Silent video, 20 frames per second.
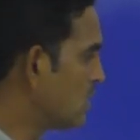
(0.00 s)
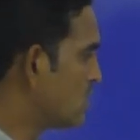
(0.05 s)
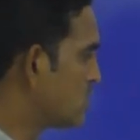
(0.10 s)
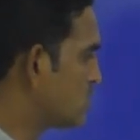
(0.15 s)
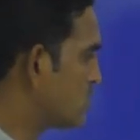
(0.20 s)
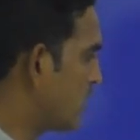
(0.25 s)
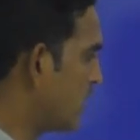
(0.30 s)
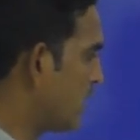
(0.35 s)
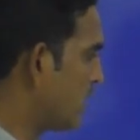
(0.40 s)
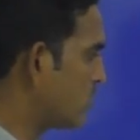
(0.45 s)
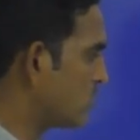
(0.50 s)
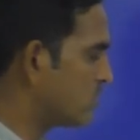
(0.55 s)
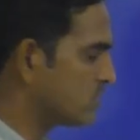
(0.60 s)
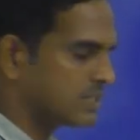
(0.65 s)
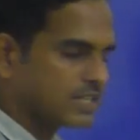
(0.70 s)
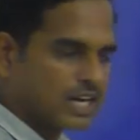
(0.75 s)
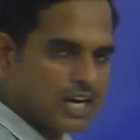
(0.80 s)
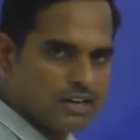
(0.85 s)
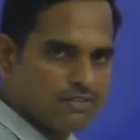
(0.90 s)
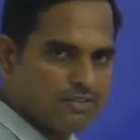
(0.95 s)
So I have to
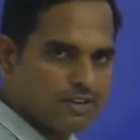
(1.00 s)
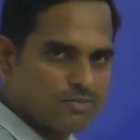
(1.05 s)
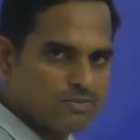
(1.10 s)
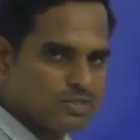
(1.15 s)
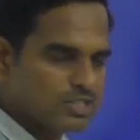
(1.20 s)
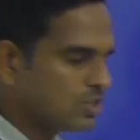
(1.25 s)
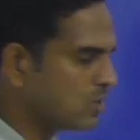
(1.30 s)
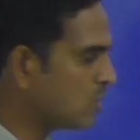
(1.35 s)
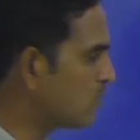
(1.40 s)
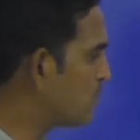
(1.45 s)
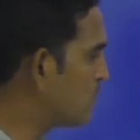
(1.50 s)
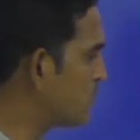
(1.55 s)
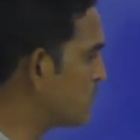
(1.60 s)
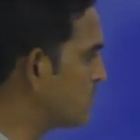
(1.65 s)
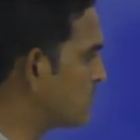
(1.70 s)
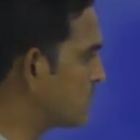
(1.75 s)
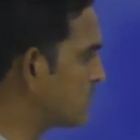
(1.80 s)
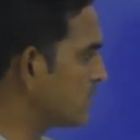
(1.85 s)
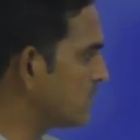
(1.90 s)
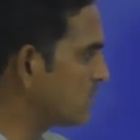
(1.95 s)
start from 0
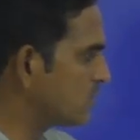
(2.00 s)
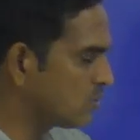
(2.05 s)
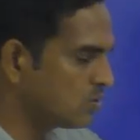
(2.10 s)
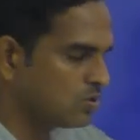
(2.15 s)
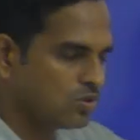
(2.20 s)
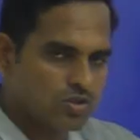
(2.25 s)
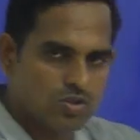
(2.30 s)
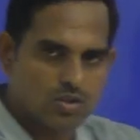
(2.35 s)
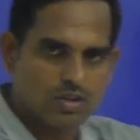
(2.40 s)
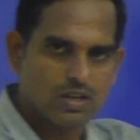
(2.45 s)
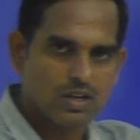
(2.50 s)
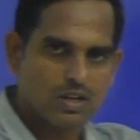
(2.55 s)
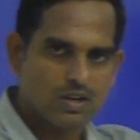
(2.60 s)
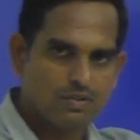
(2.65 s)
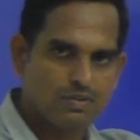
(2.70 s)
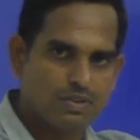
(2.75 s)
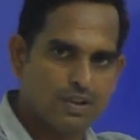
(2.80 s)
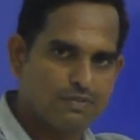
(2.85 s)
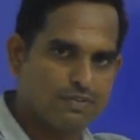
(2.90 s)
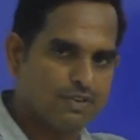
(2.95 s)
position to
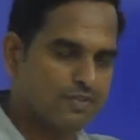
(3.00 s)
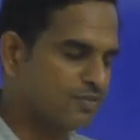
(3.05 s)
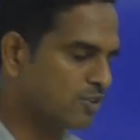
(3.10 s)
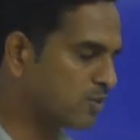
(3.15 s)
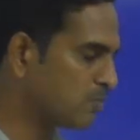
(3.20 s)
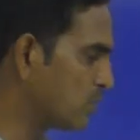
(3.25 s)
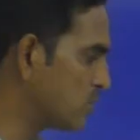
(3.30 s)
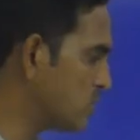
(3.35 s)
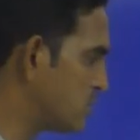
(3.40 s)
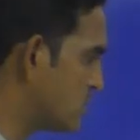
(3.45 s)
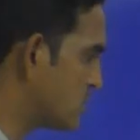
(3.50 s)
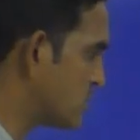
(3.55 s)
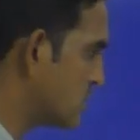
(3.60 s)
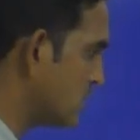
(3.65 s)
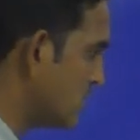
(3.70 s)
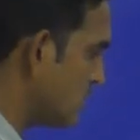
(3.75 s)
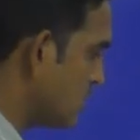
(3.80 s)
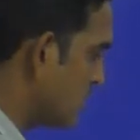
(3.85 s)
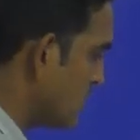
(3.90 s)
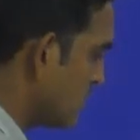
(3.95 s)
the 5th
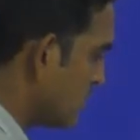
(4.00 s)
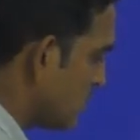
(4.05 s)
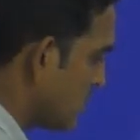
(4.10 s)
position,